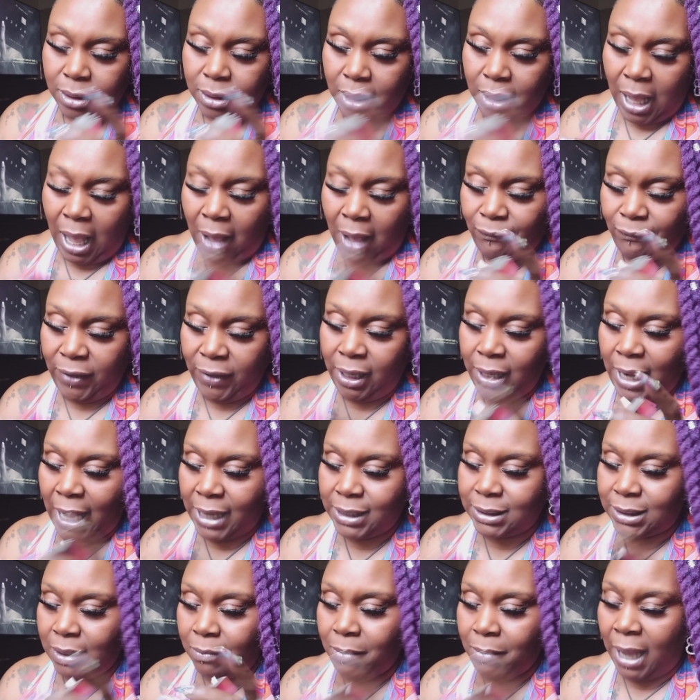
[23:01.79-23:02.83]
I feel
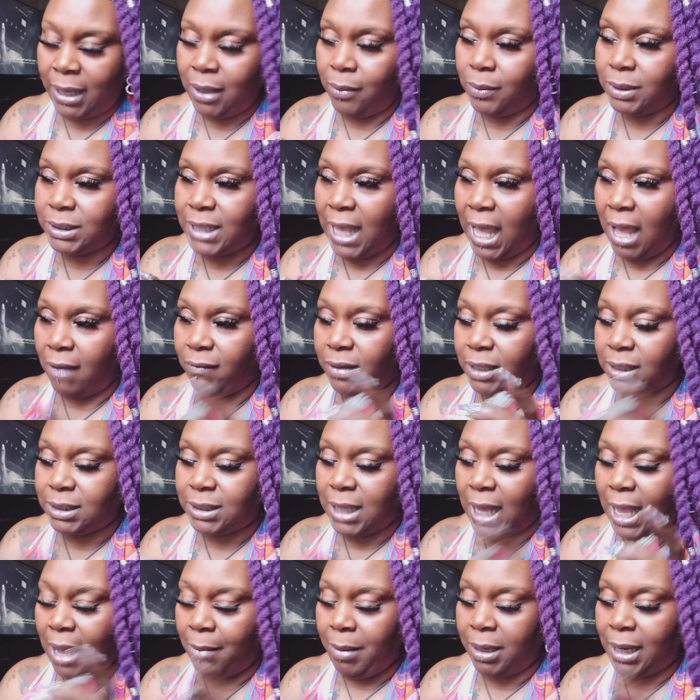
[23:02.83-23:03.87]
like somebody was having a
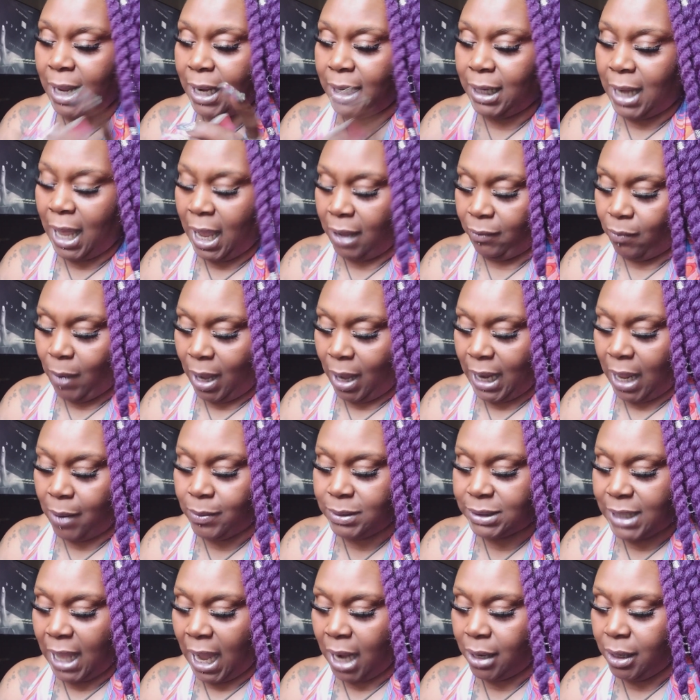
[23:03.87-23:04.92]
time of their life while they
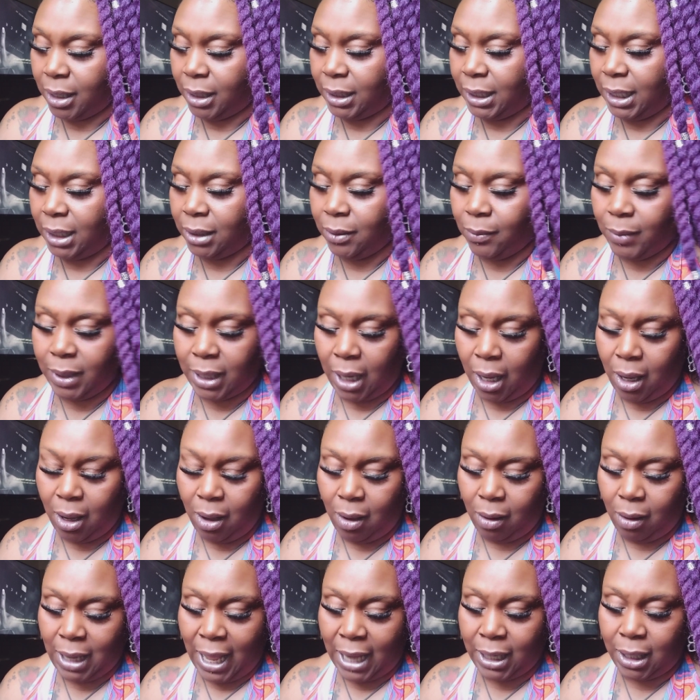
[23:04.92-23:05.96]
was out here dealing with a
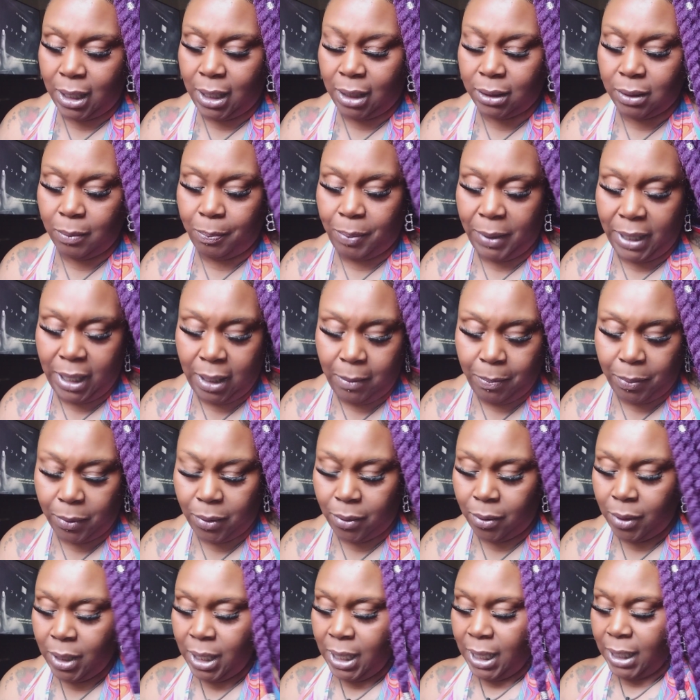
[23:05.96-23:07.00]
whole lot of other
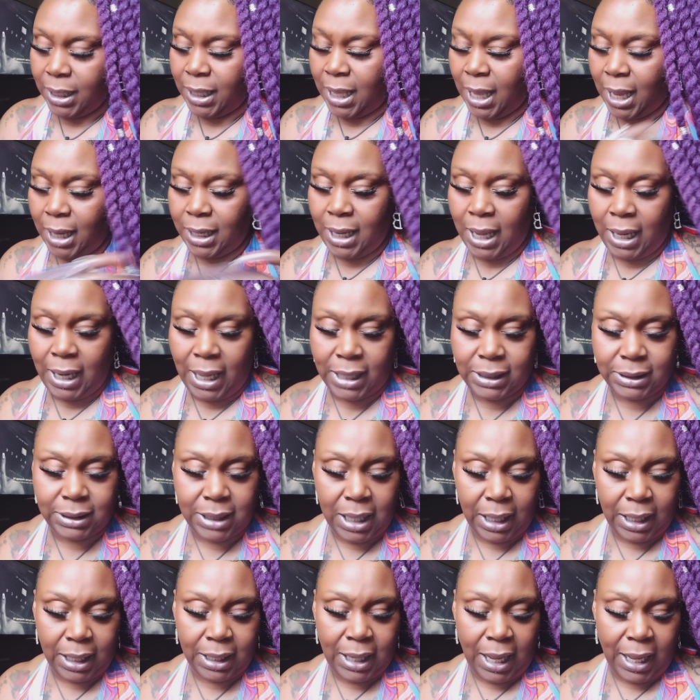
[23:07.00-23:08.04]
people. Yeah, now they
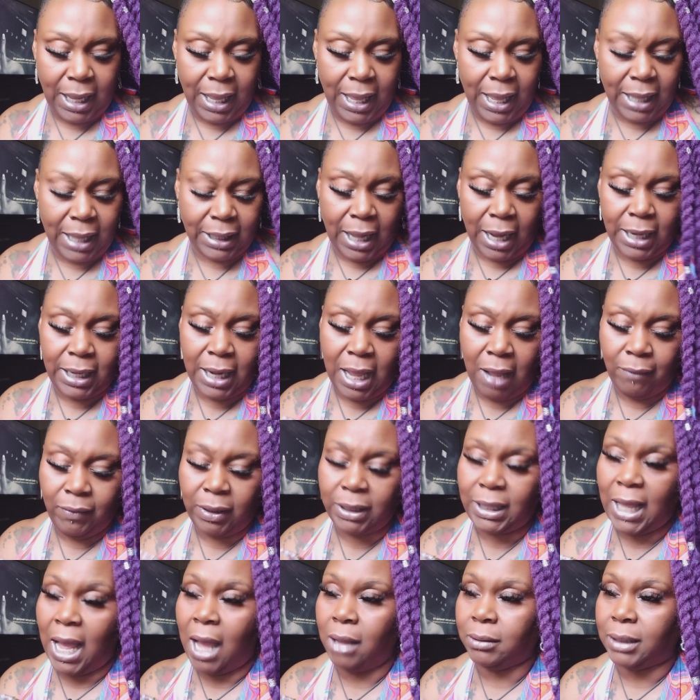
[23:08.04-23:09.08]
stuck in their head. They never
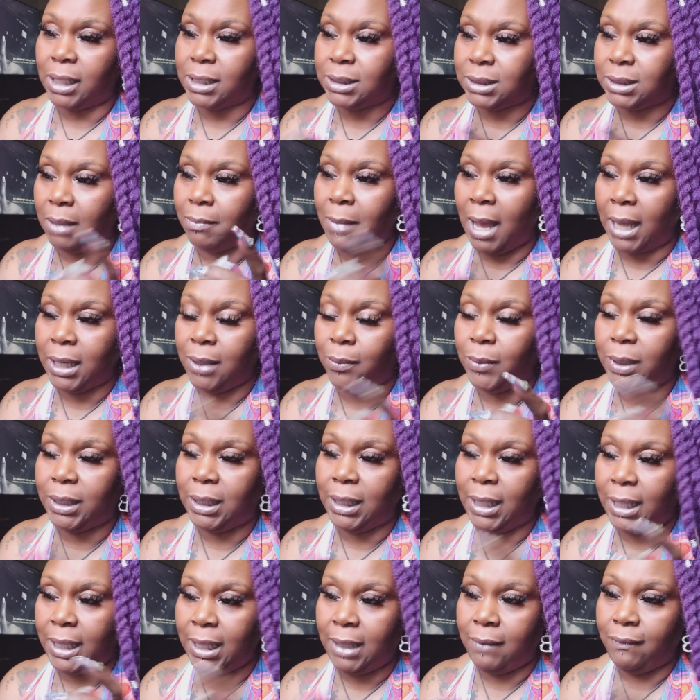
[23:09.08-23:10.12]
thought that somebody would
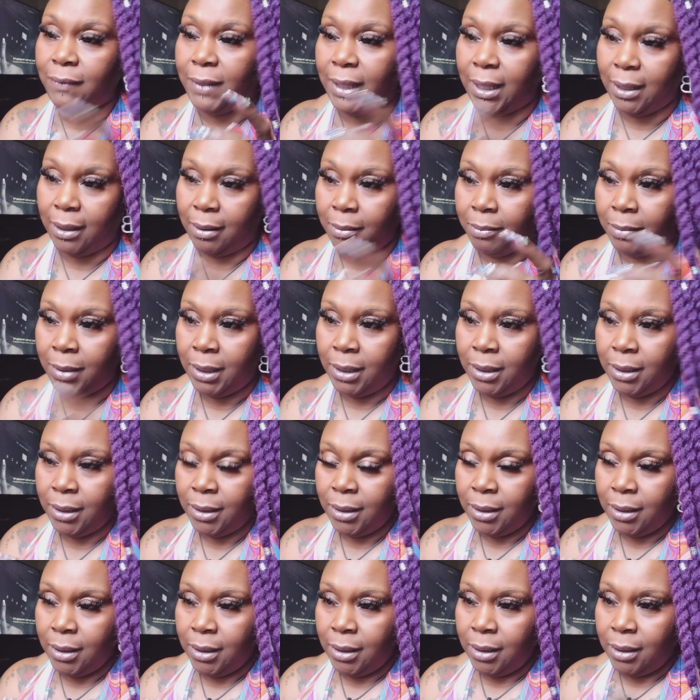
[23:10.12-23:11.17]
leave them.
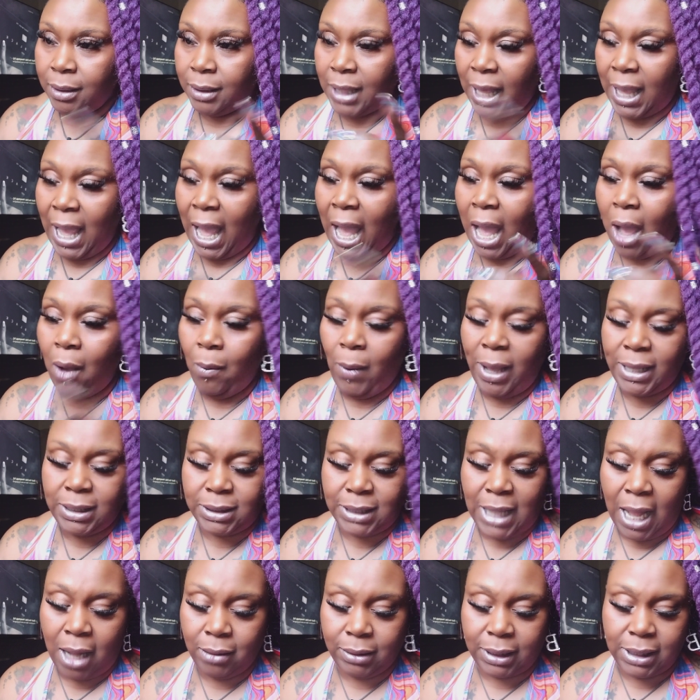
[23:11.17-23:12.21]
They always
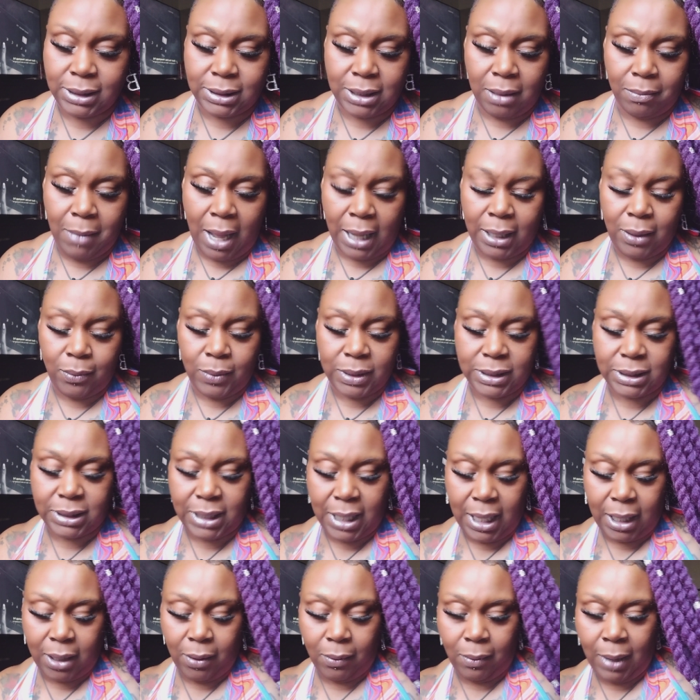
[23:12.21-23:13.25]
thought that somebody would
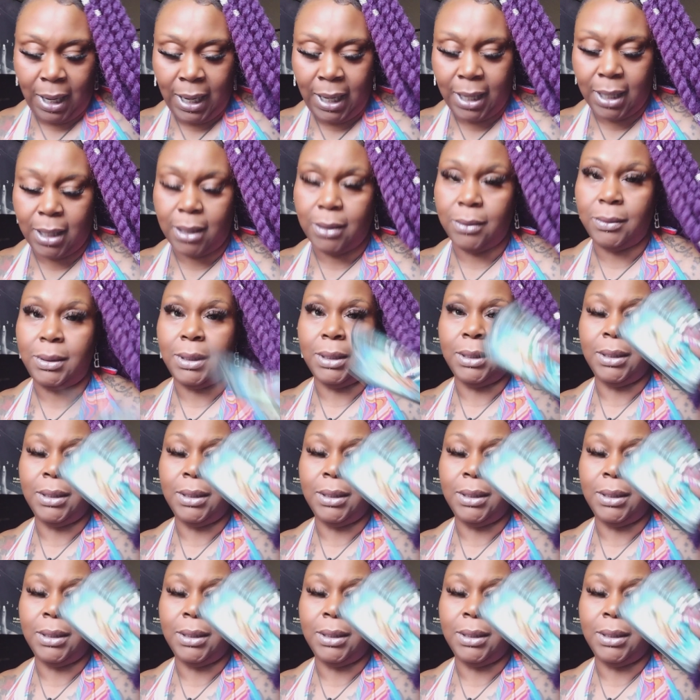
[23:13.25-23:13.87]
stick around.